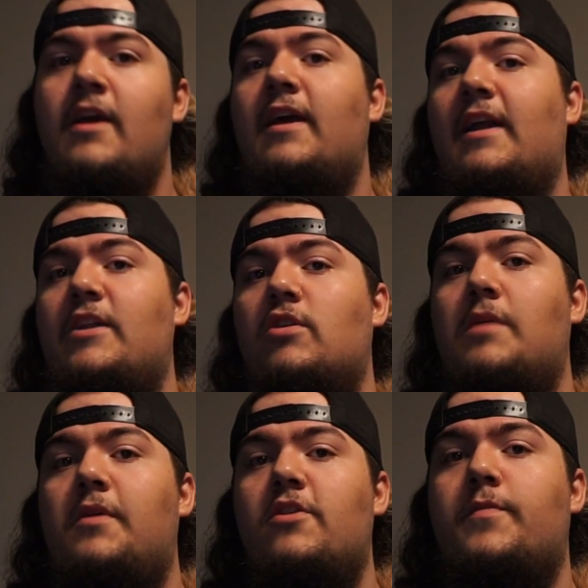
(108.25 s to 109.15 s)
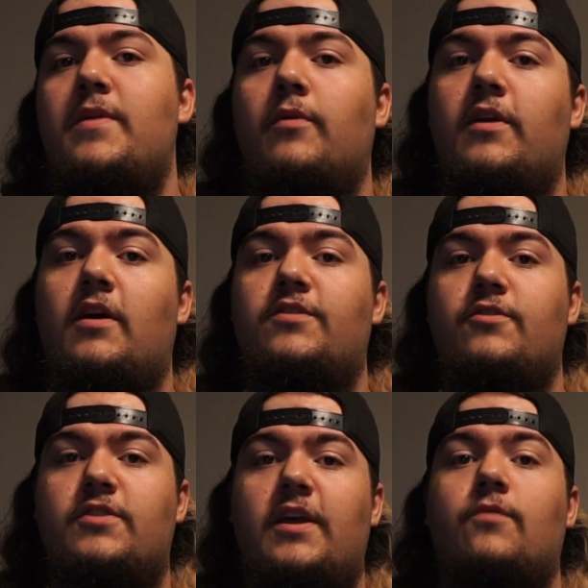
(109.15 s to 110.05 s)
And I know a couple other people that also
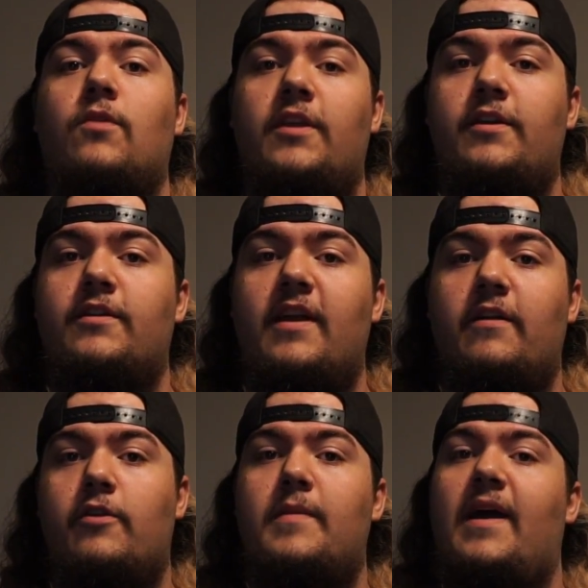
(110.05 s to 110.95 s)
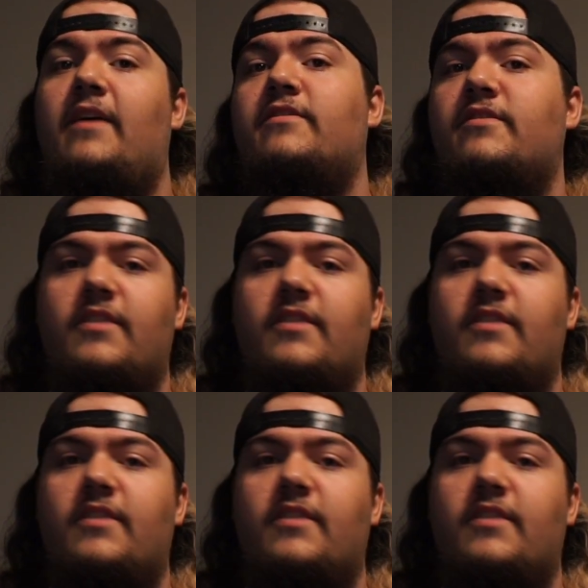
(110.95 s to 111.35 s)
take really good care of their masks,